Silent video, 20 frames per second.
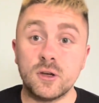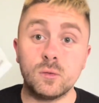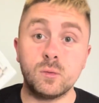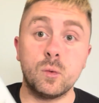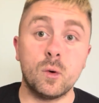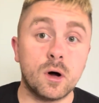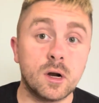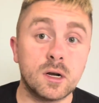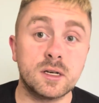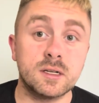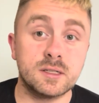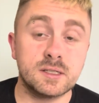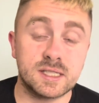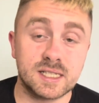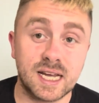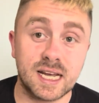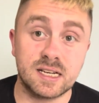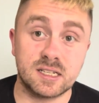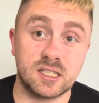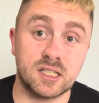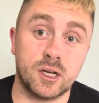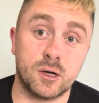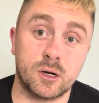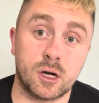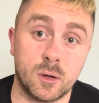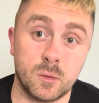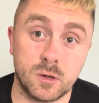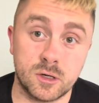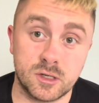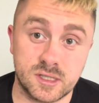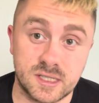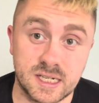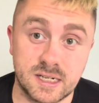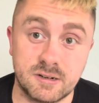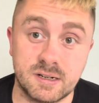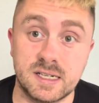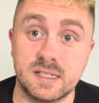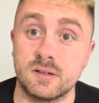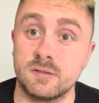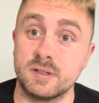want to get into the Yokai Watch
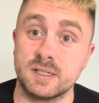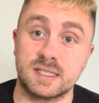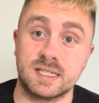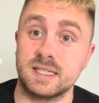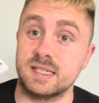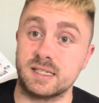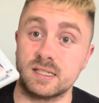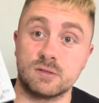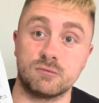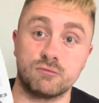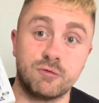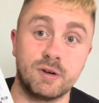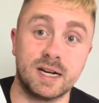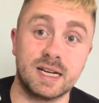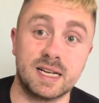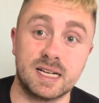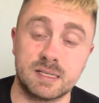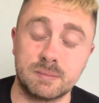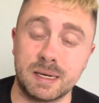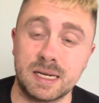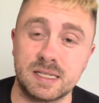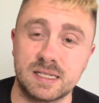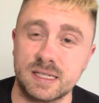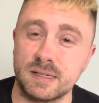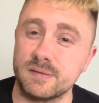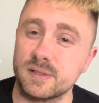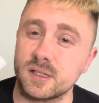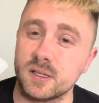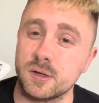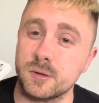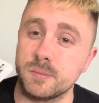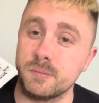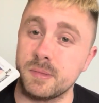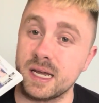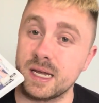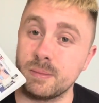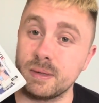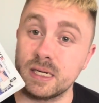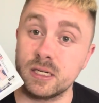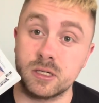series, obviously this is really expensive, so
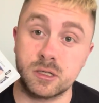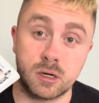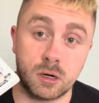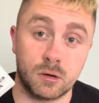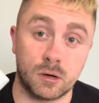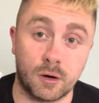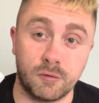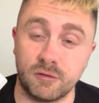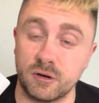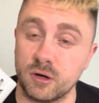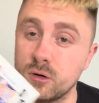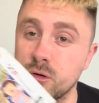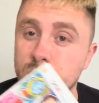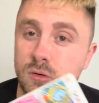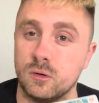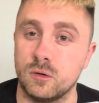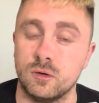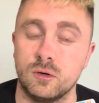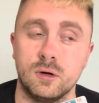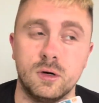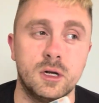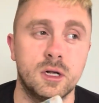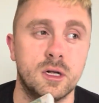maybe don't go for it. Or,